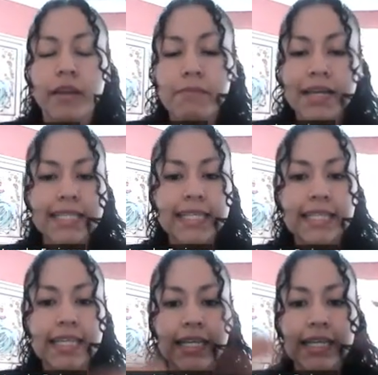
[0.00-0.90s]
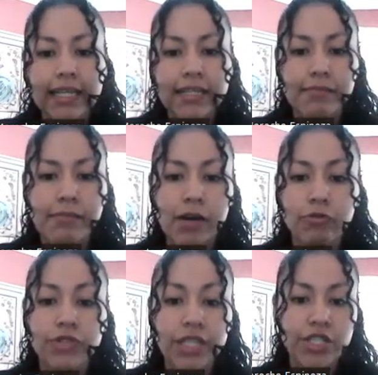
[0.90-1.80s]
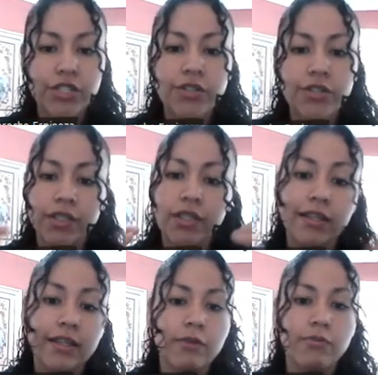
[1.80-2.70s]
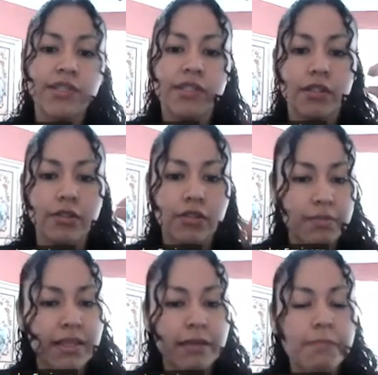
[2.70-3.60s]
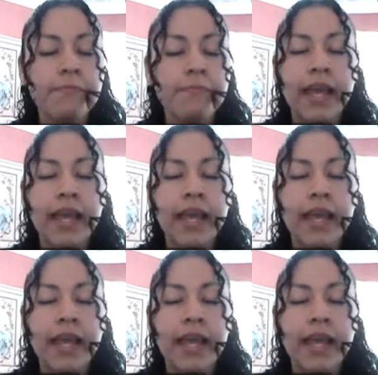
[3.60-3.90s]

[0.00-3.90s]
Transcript: Basically, it is about teaching using the language exclusively.